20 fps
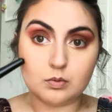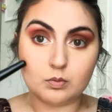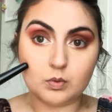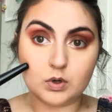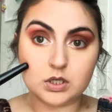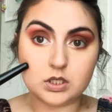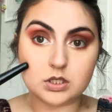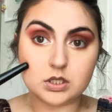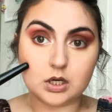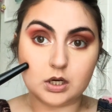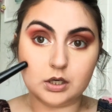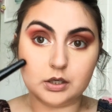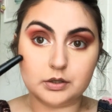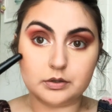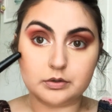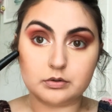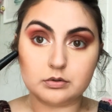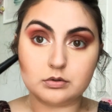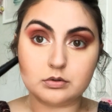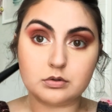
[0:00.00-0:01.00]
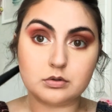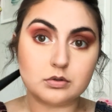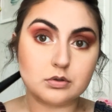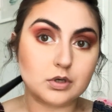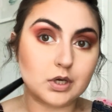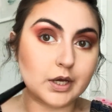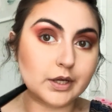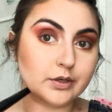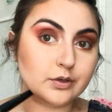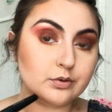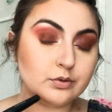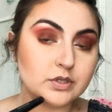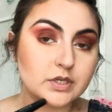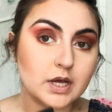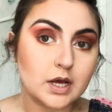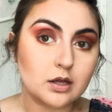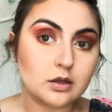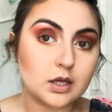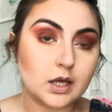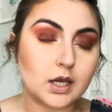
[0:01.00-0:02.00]
one side. Can you
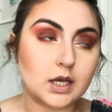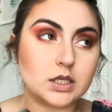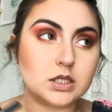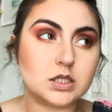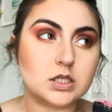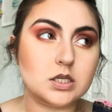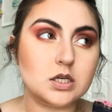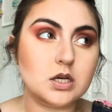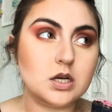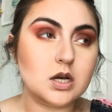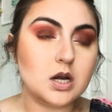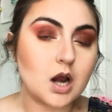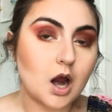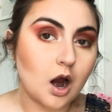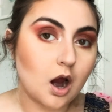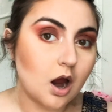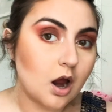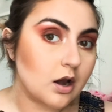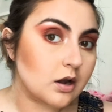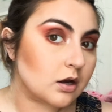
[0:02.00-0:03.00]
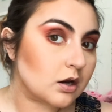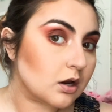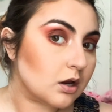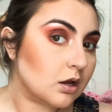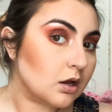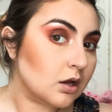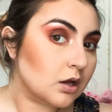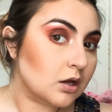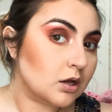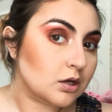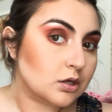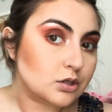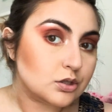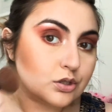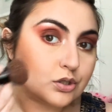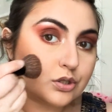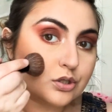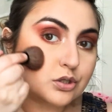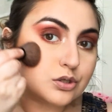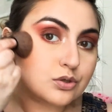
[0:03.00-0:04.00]
tell, like, it's not
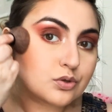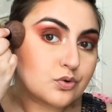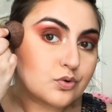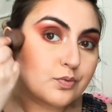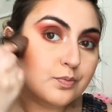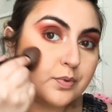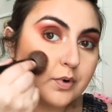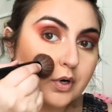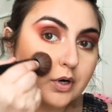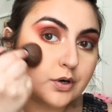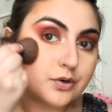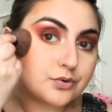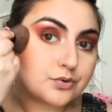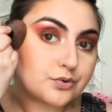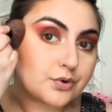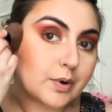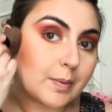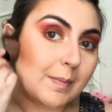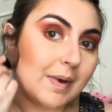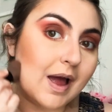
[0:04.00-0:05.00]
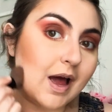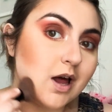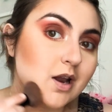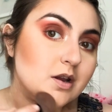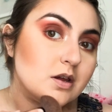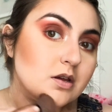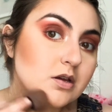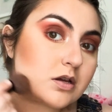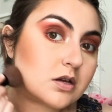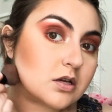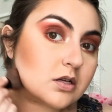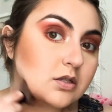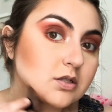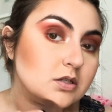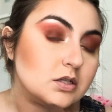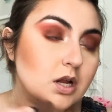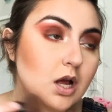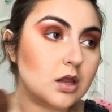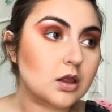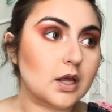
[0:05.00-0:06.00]
super dramatic? It's
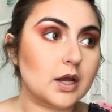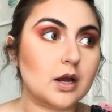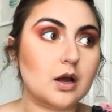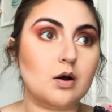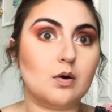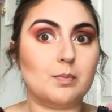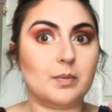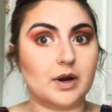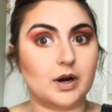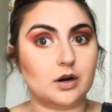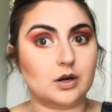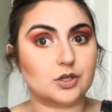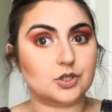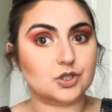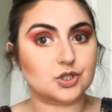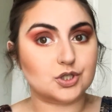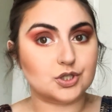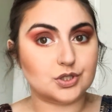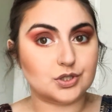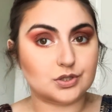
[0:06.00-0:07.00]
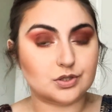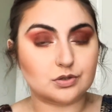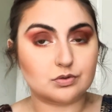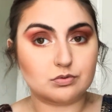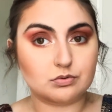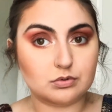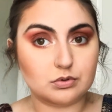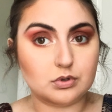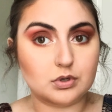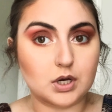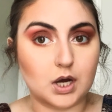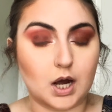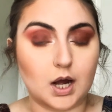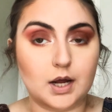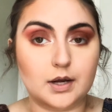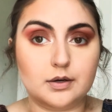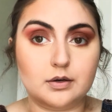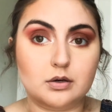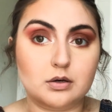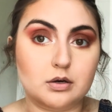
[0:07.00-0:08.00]
not like, oh my god, she's
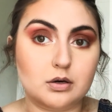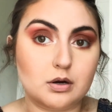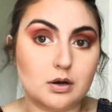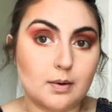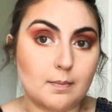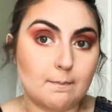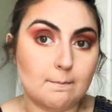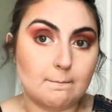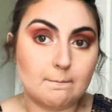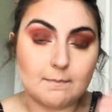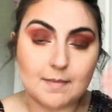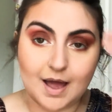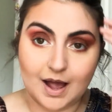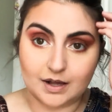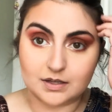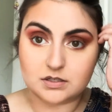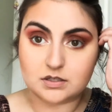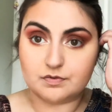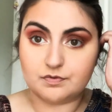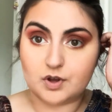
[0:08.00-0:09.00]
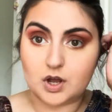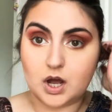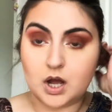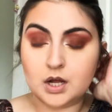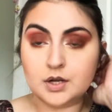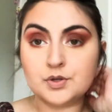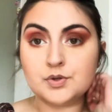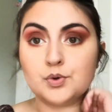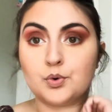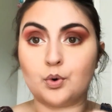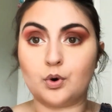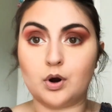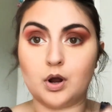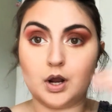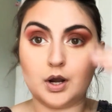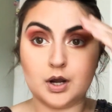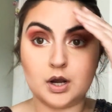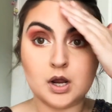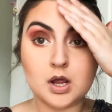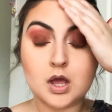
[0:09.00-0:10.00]
got massive contour
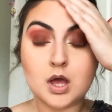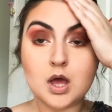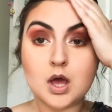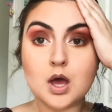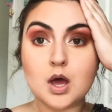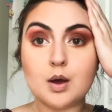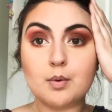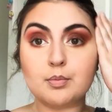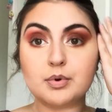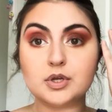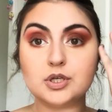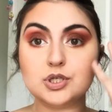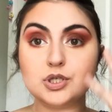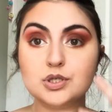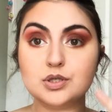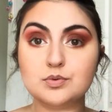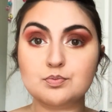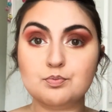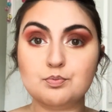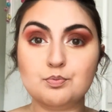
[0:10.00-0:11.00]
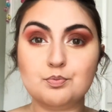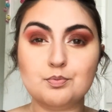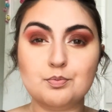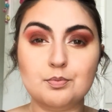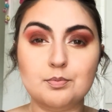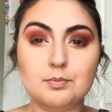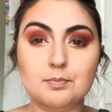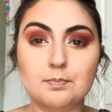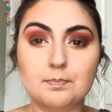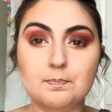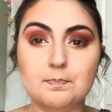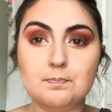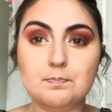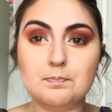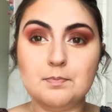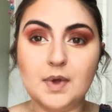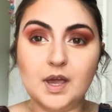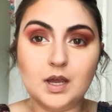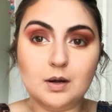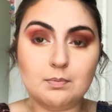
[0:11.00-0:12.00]
on, but it just
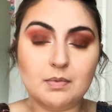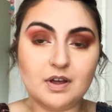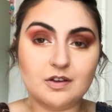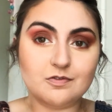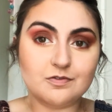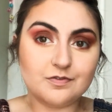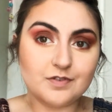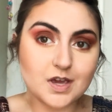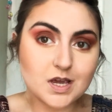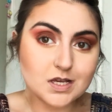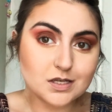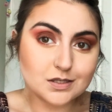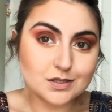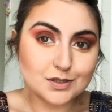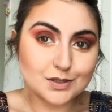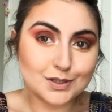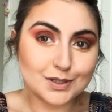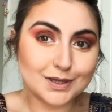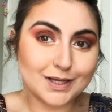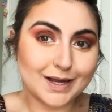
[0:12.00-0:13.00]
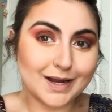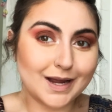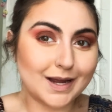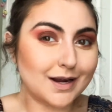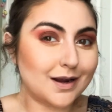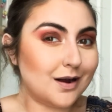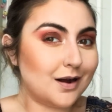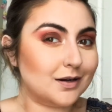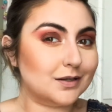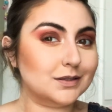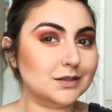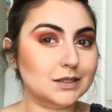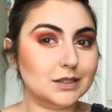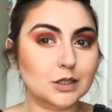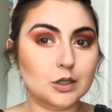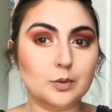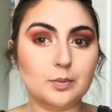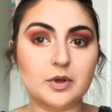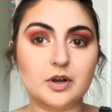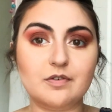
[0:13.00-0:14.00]
made my face look like I got a
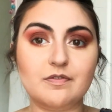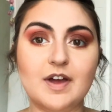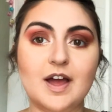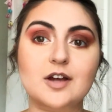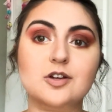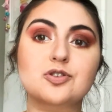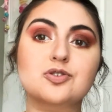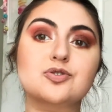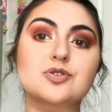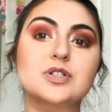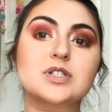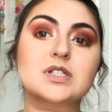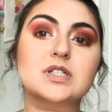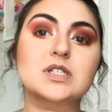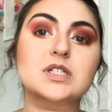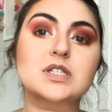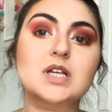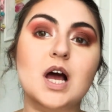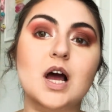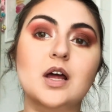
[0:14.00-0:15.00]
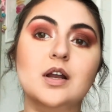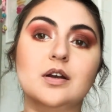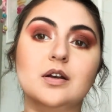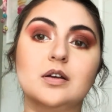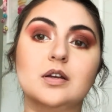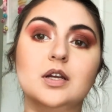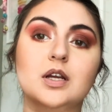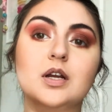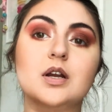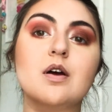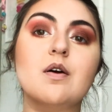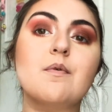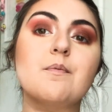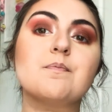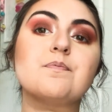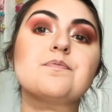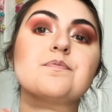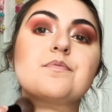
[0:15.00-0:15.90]
little bit of extra sun, you know?